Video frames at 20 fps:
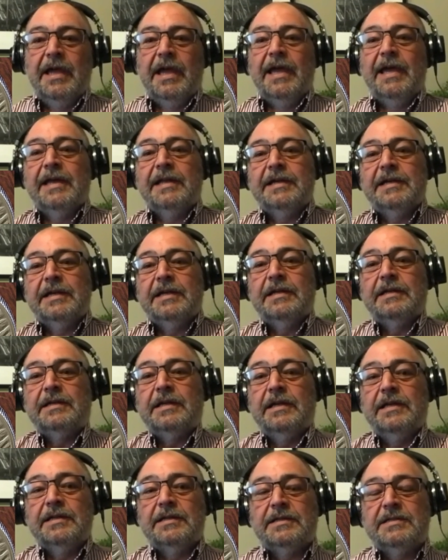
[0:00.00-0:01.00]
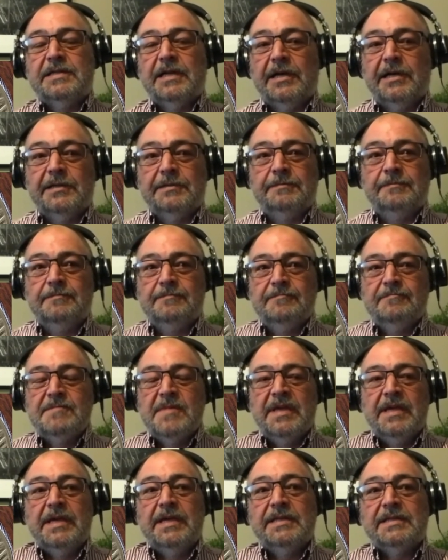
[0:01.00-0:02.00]
And it, it, uh,
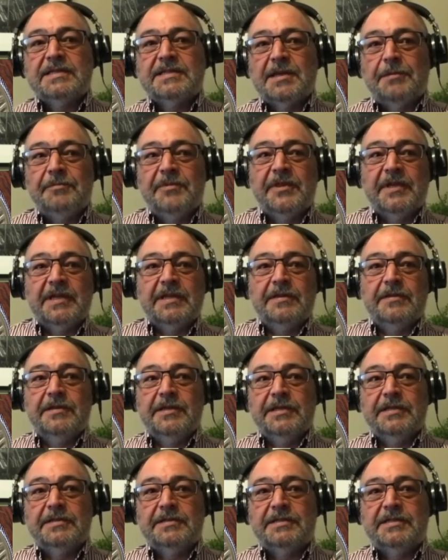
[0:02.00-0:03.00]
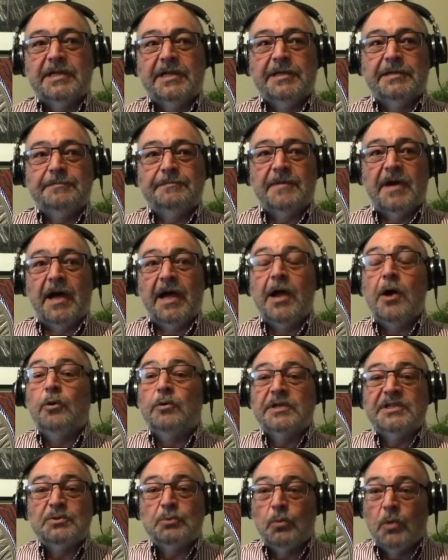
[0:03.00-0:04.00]
it's something that uh, I
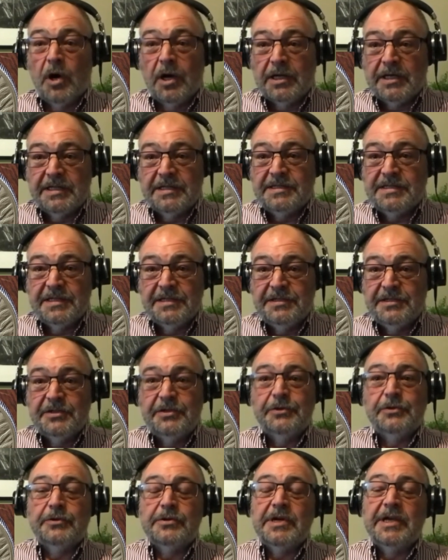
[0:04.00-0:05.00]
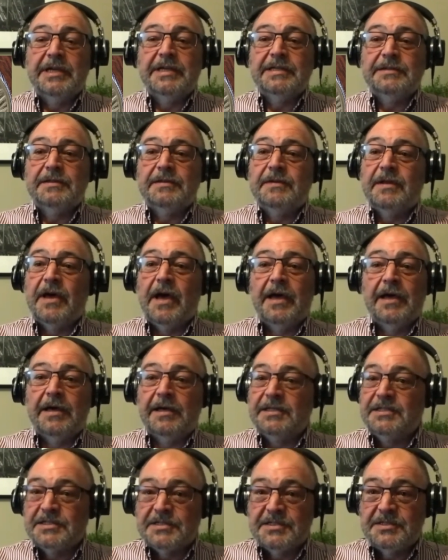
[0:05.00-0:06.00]
always wanted to do. And I
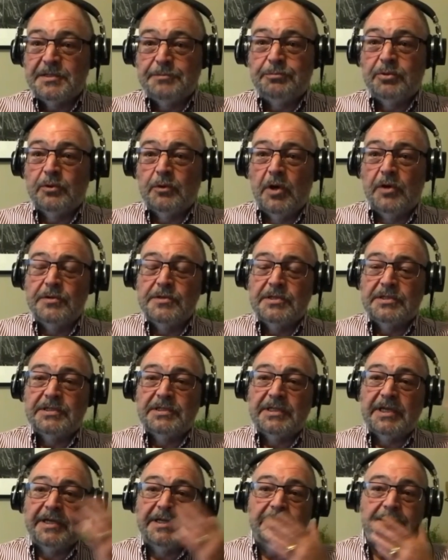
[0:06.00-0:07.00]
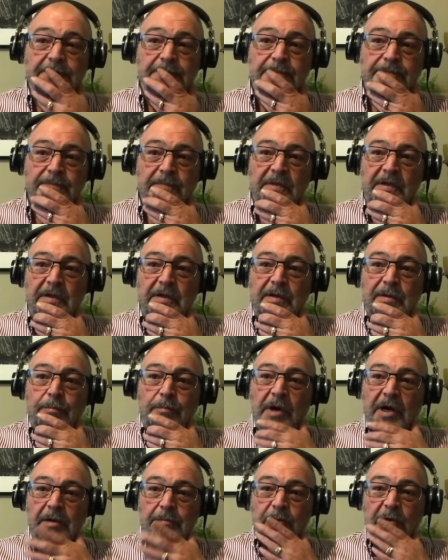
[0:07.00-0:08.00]
just approached uh,
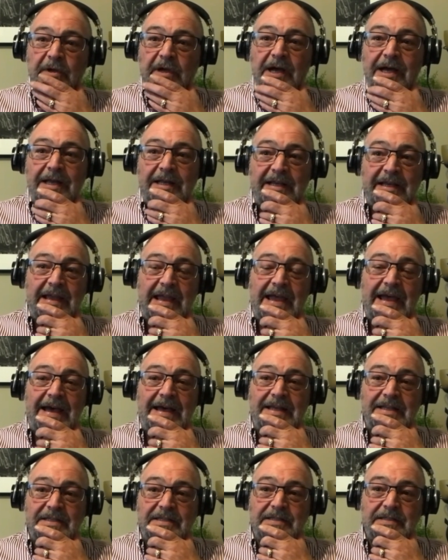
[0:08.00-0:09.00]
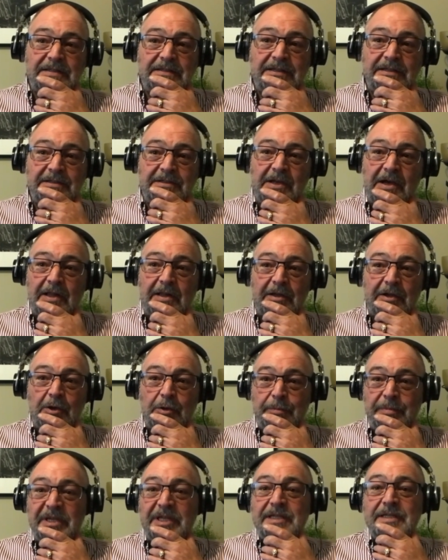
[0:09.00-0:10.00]
Mark Bogani at Intaglio
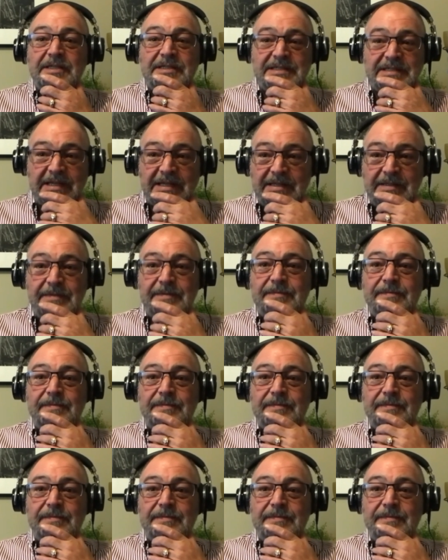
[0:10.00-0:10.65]
Mint and said,